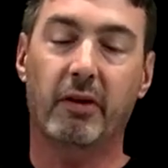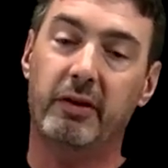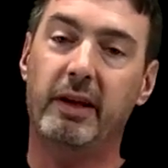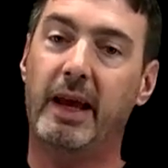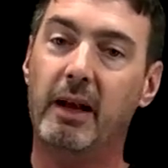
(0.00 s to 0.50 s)
You
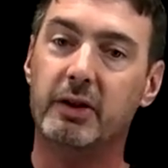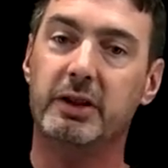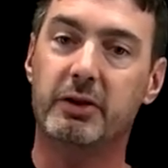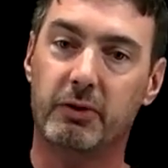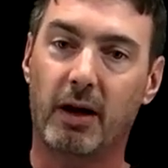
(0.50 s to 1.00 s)
need energy
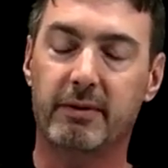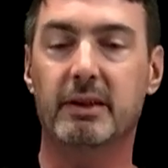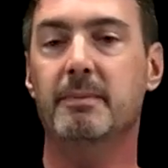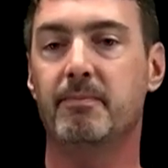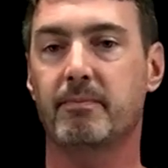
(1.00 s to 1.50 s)
to drive
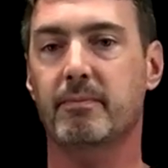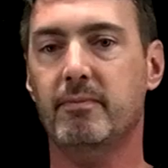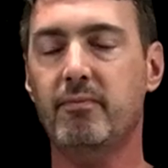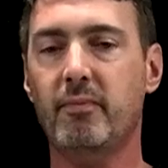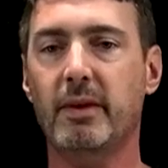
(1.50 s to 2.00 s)
it.
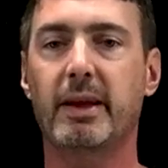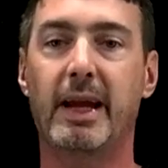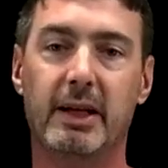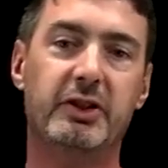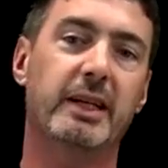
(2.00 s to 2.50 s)
In
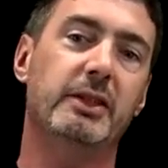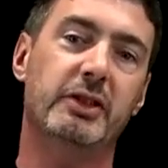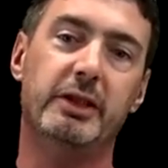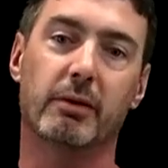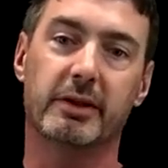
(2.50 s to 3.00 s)
a jet
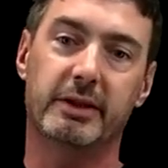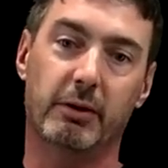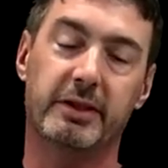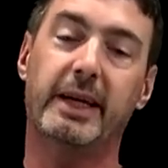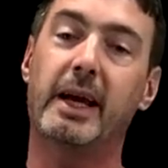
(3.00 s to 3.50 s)
engine, you're
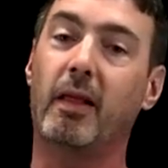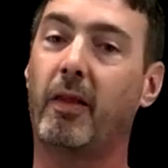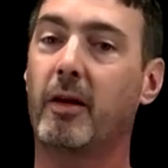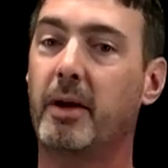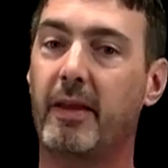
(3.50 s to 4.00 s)
taking a
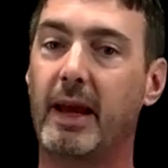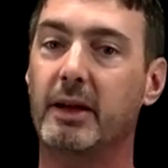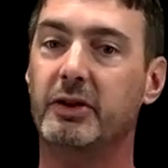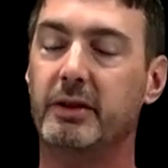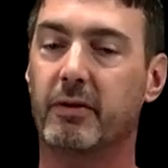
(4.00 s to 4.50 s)
little bit of the
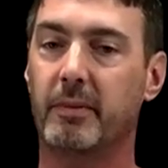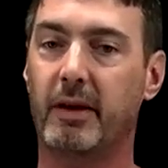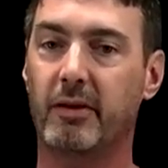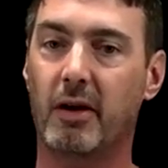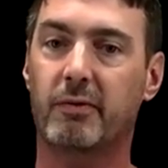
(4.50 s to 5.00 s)
energy from the
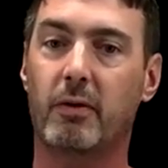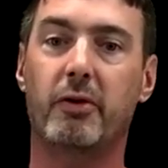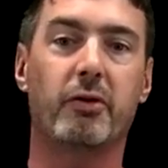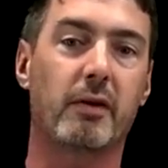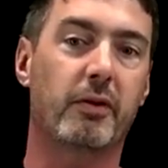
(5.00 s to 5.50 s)
exhaust flow to
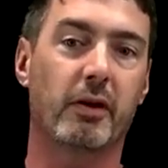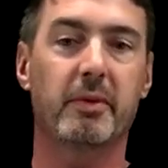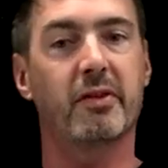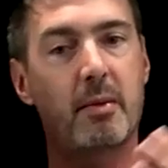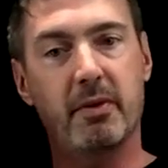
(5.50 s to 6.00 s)
drive the turbine.
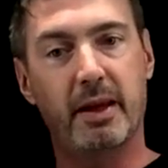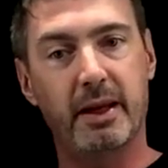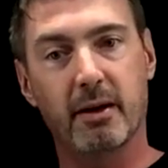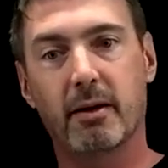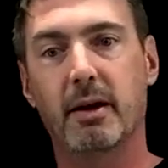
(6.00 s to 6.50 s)
Same thing
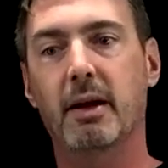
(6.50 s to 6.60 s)
here.